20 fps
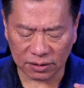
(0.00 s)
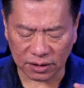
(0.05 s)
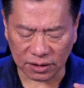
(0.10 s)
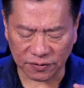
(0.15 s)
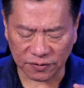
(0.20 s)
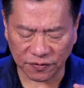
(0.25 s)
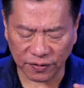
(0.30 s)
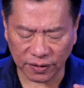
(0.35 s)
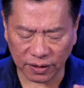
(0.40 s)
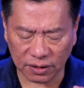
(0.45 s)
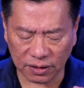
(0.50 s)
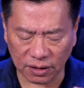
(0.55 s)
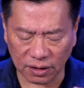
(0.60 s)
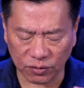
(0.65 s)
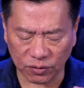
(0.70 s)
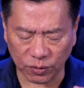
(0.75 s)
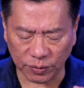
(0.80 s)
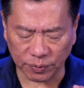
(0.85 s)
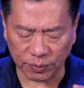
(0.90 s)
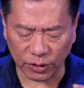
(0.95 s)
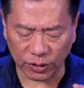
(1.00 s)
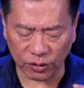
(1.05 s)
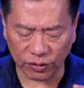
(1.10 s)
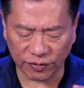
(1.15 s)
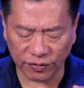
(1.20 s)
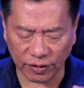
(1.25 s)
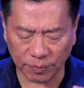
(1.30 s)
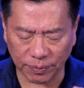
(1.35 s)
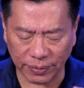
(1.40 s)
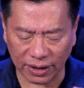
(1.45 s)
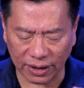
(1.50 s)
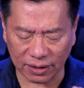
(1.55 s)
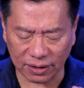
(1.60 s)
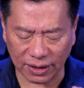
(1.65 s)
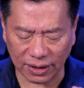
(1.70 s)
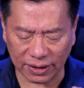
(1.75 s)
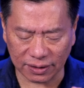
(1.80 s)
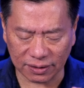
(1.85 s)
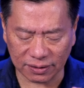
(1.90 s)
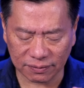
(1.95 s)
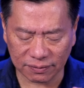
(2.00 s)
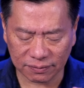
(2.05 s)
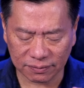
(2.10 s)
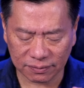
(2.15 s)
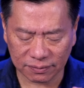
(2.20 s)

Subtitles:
Just fill the earth with beautiful pink light.